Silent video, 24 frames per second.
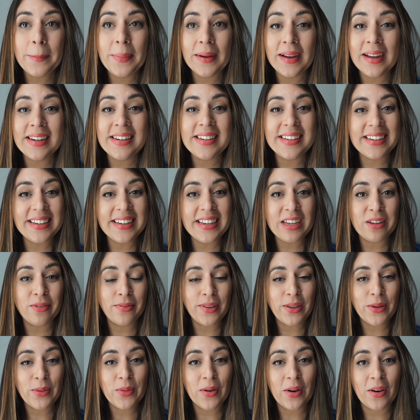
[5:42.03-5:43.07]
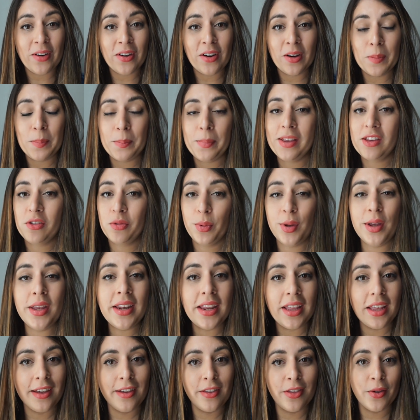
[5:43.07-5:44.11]
But if you are
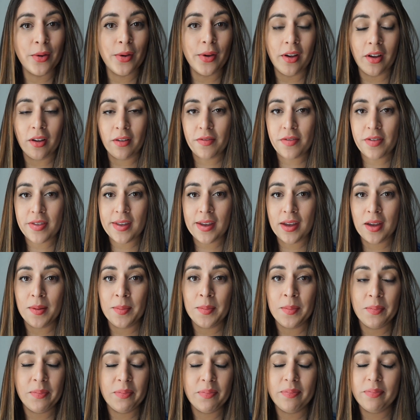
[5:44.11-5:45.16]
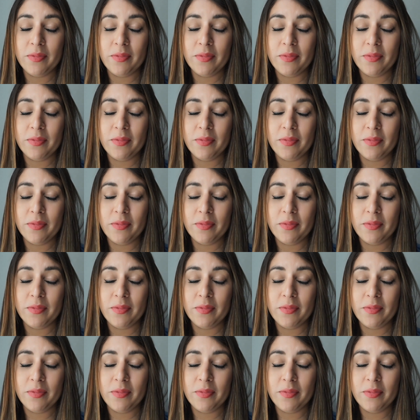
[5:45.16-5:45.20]
between either of them,